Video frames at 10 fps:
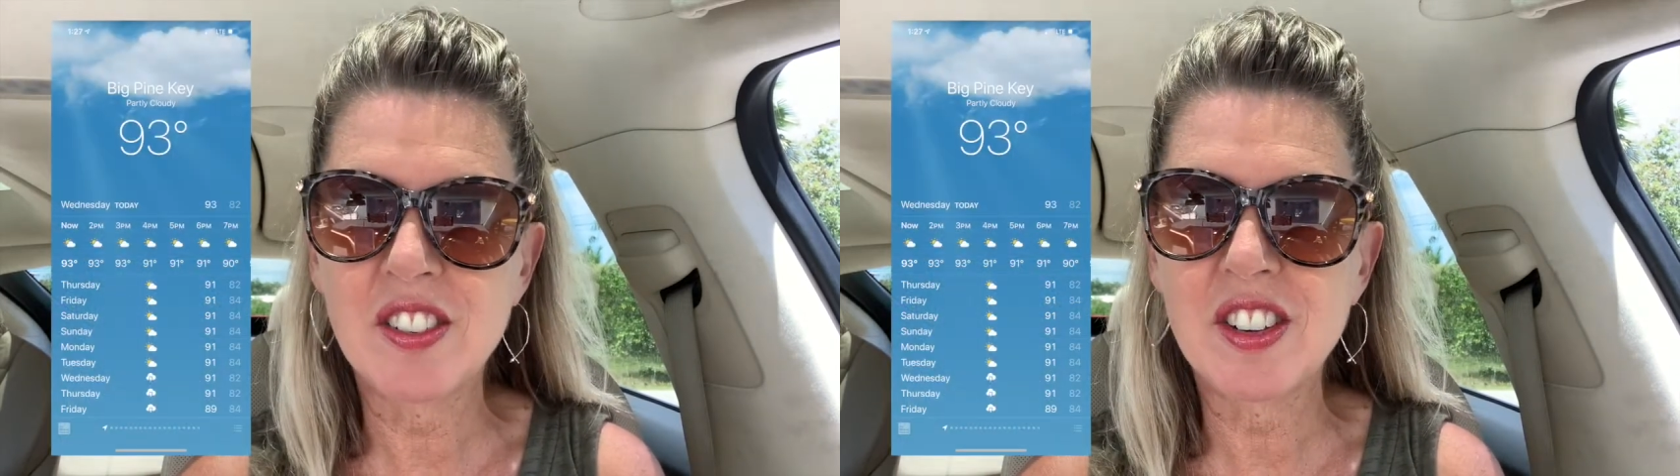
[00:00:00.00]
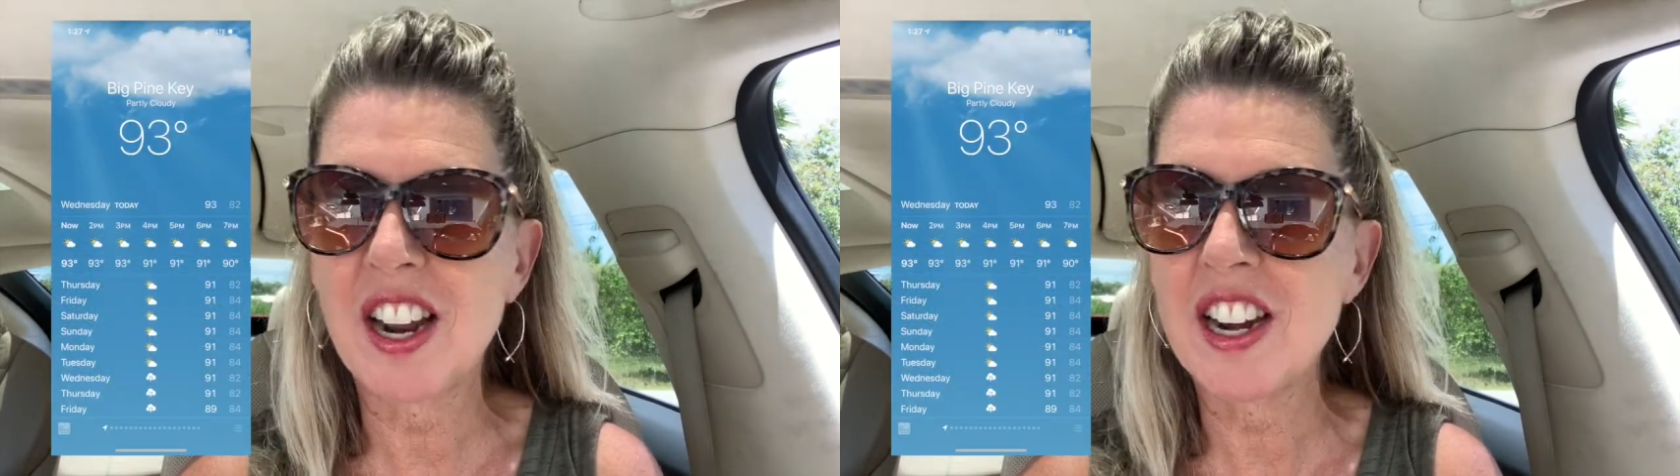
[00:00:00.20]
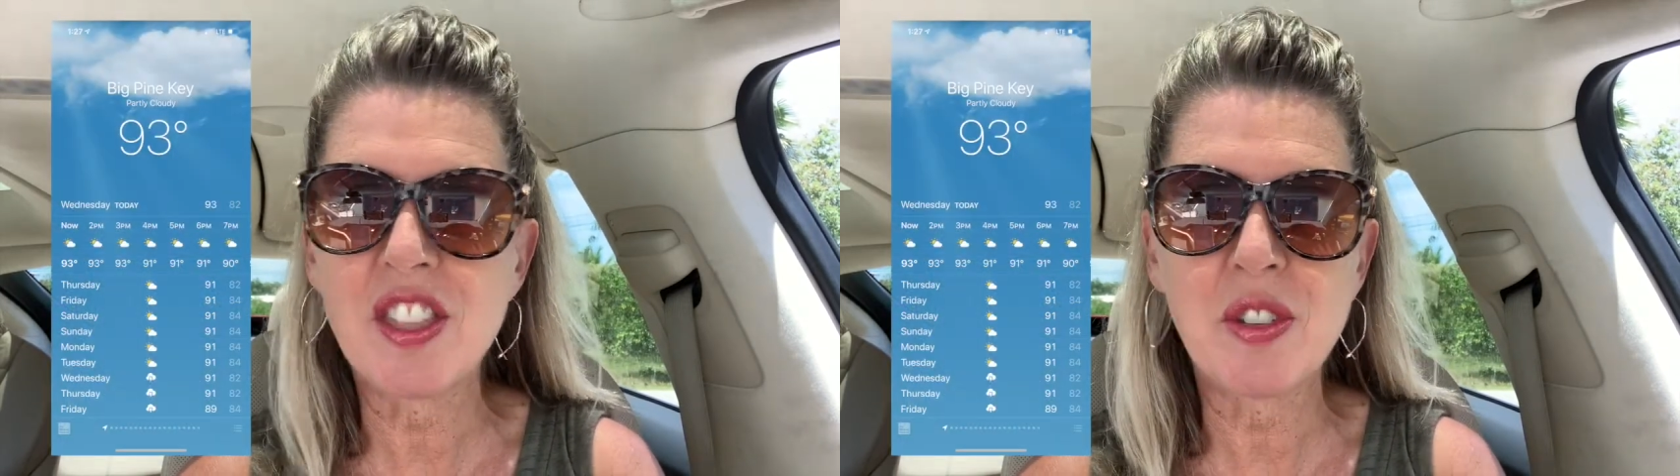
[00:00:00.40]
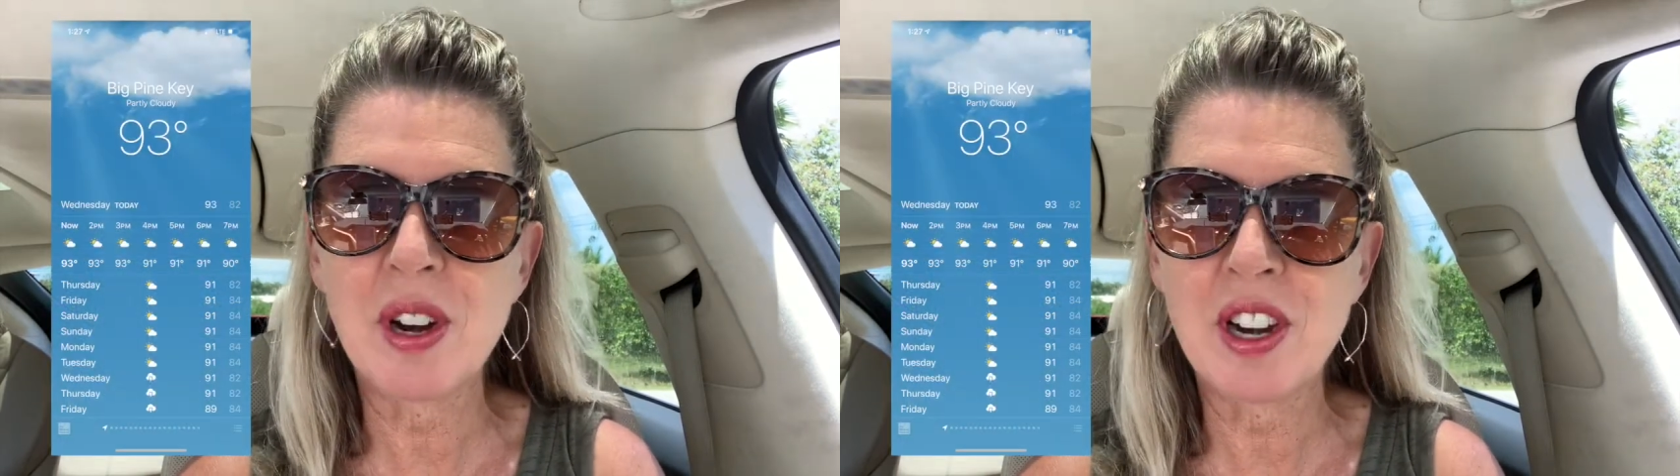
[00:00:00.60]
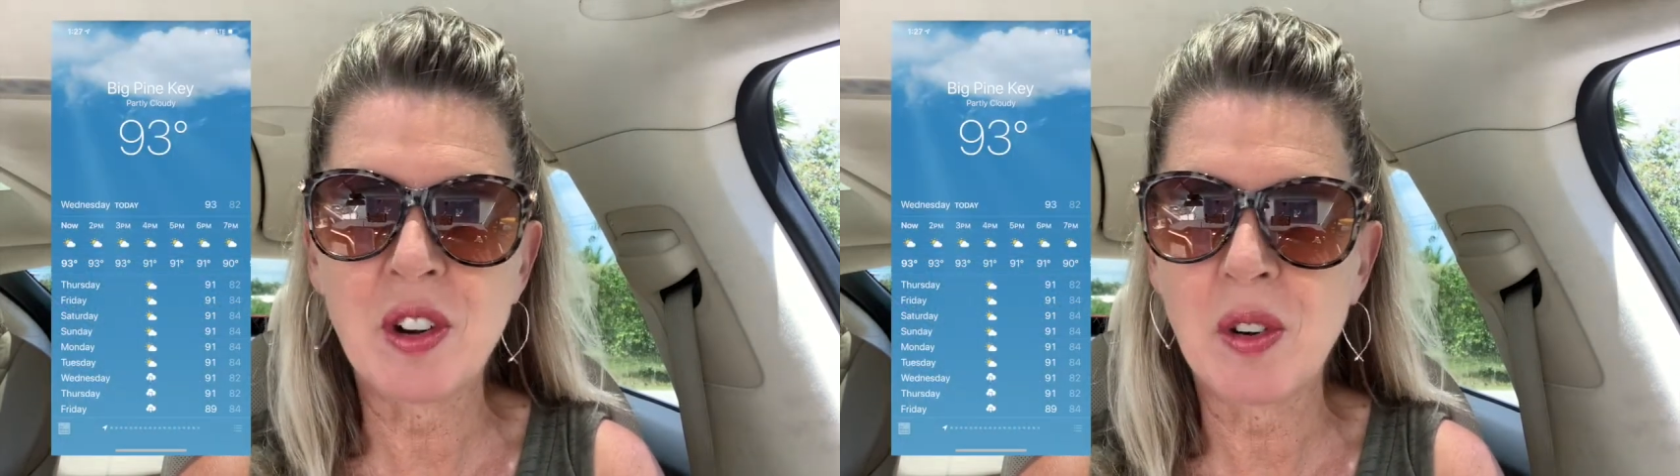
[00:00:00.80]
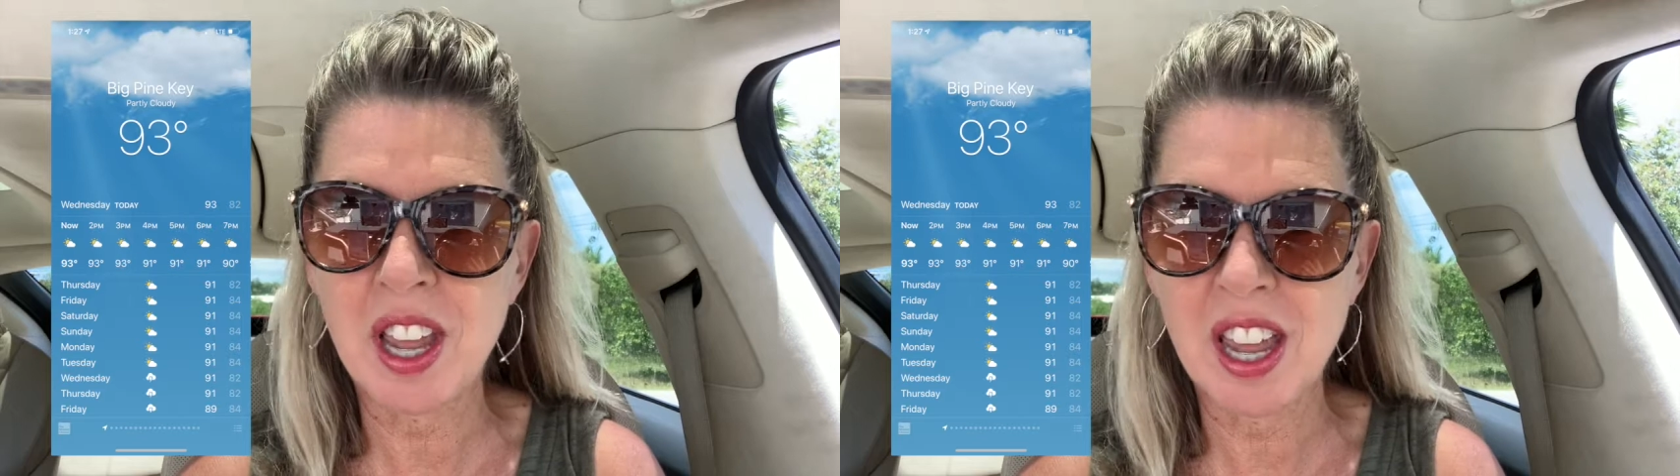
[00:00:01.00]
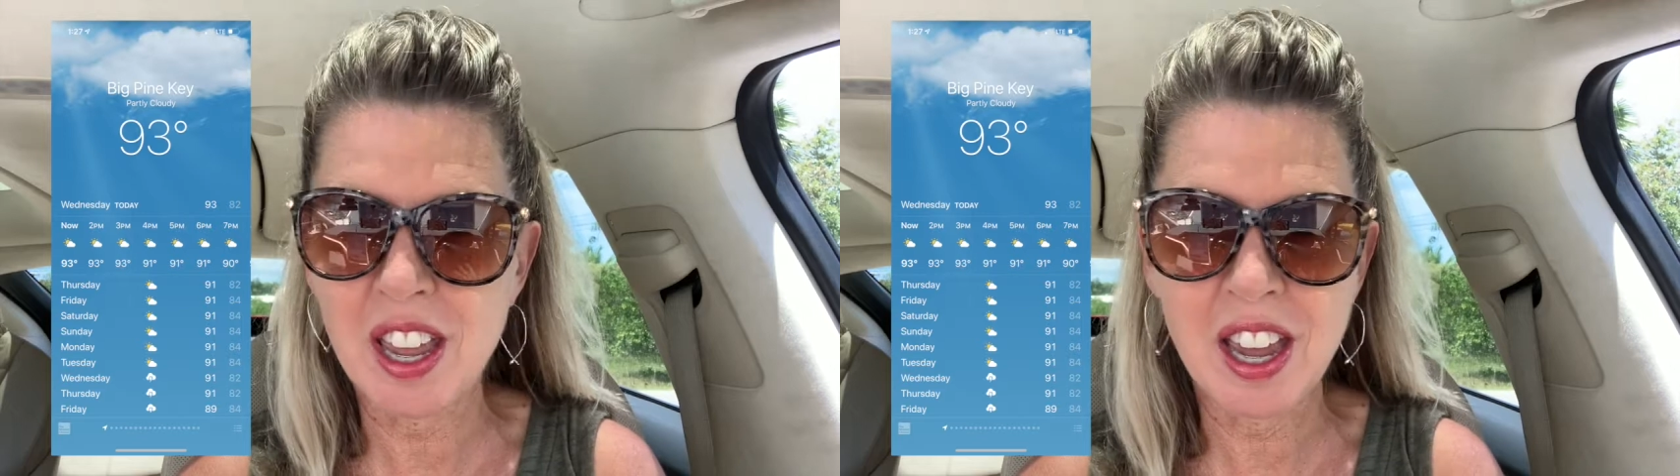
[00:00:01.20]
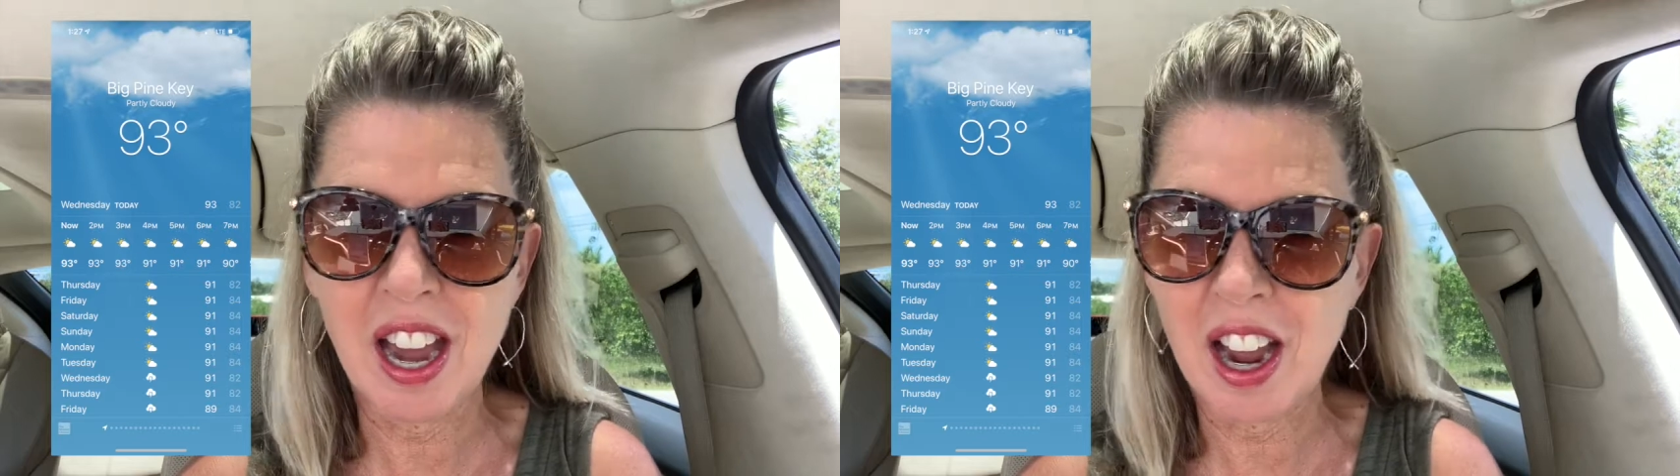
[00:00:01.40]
93-degree